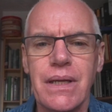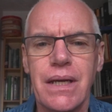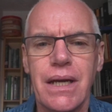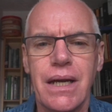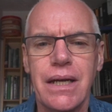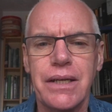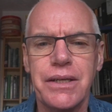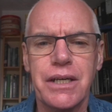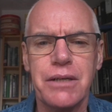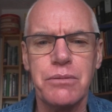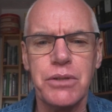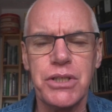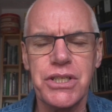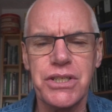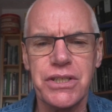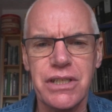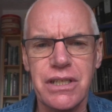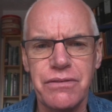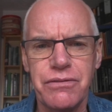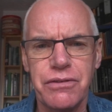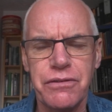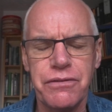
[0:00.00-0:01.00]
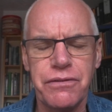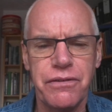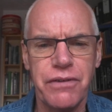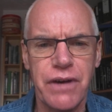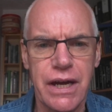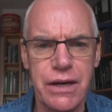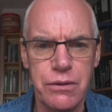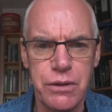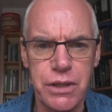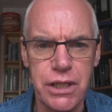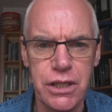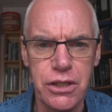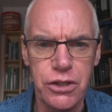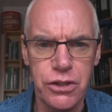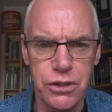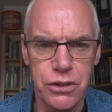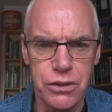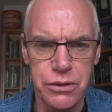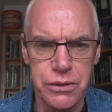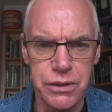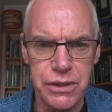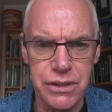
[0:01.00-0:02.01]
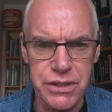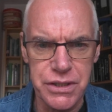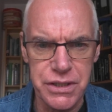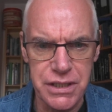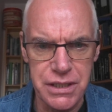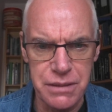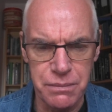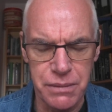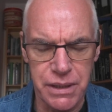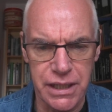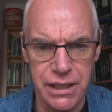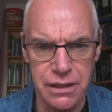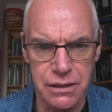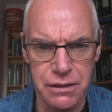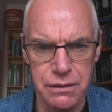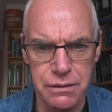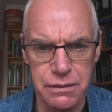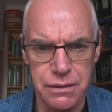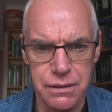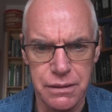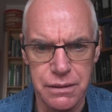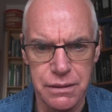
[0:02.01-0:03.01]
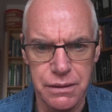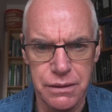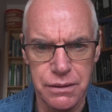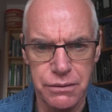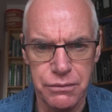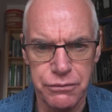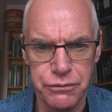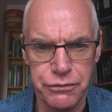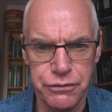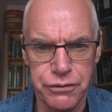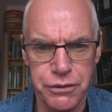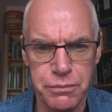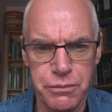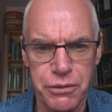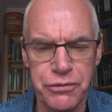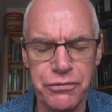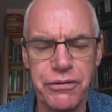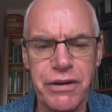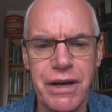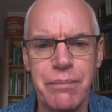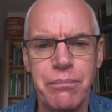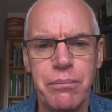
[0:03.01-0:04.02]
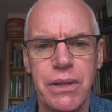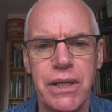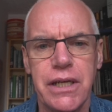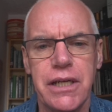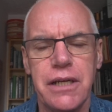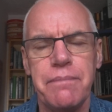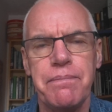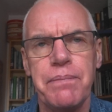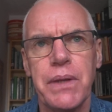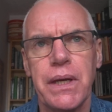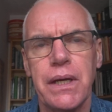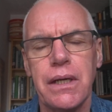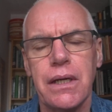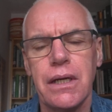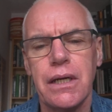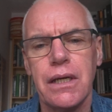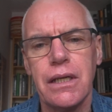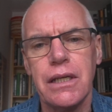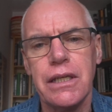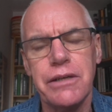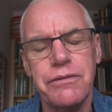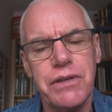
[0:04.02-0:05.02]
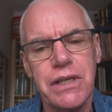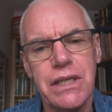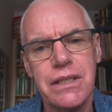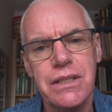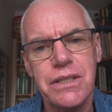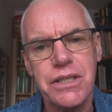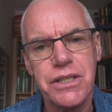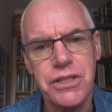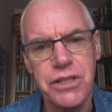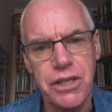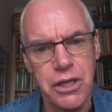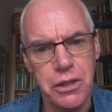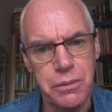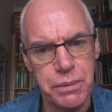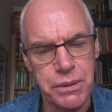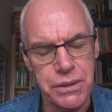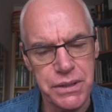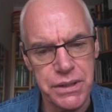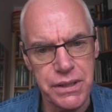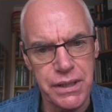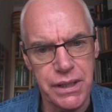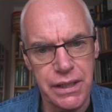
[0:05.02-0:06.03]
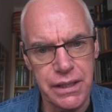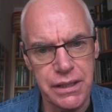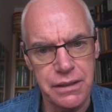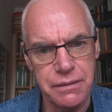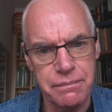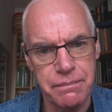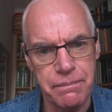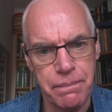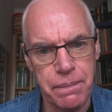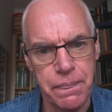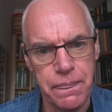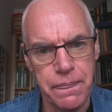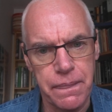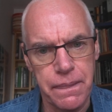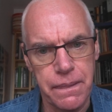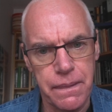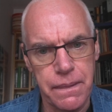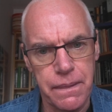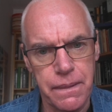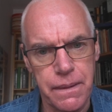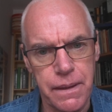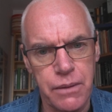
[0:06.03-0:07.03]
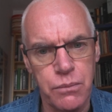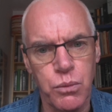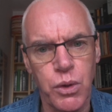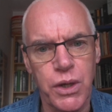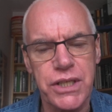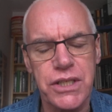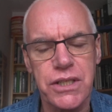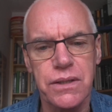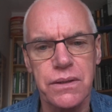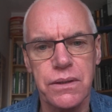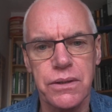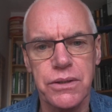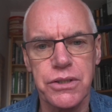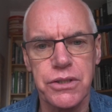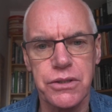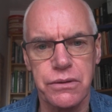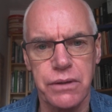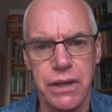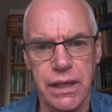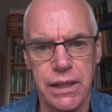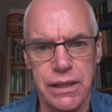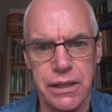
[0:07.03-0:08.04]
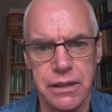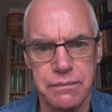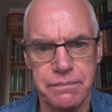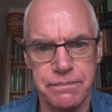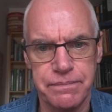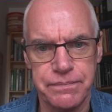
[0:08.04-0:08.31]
and I received a very curious email from a family living in Serpentine in Western Australia.